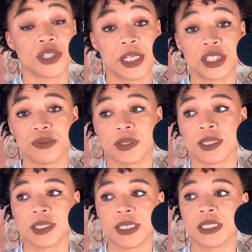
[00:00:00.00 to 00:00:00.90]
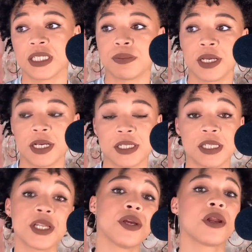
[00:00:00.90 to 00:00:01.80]
changing with the seasons,
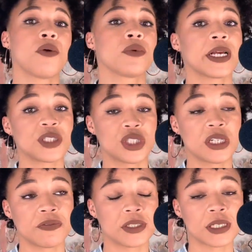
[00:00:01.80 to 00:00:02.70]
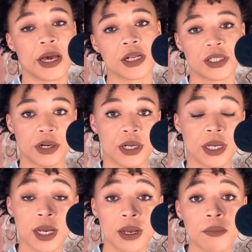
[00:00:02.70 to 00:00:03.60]
because then when that shift is kind of
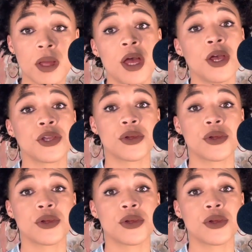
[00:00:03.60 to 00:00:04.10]
starting to come,